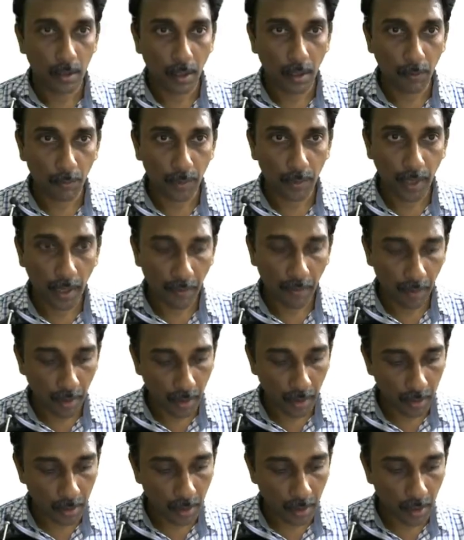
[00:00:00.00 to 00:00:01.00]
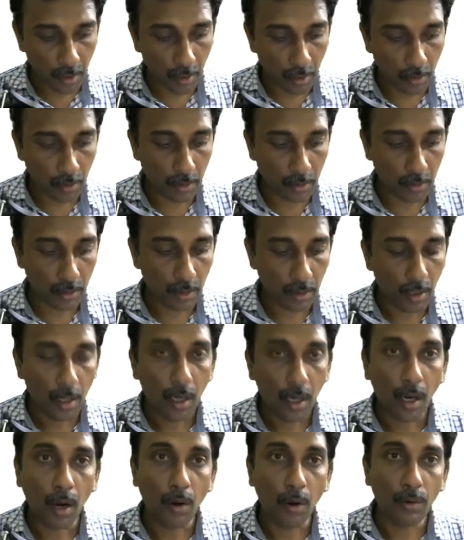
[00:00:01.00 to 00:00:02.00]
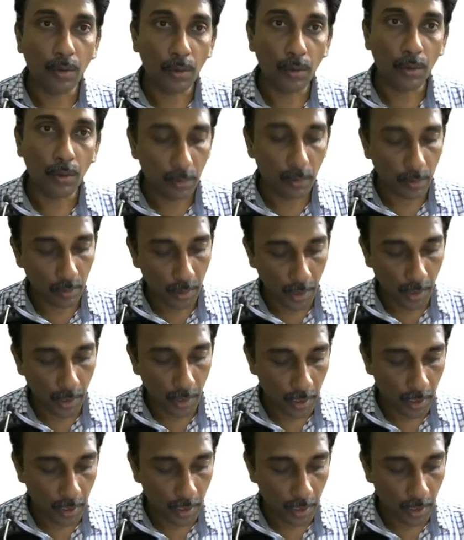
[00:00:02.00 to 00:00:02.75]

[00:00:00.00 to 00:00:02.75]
Now we have another doubt: how to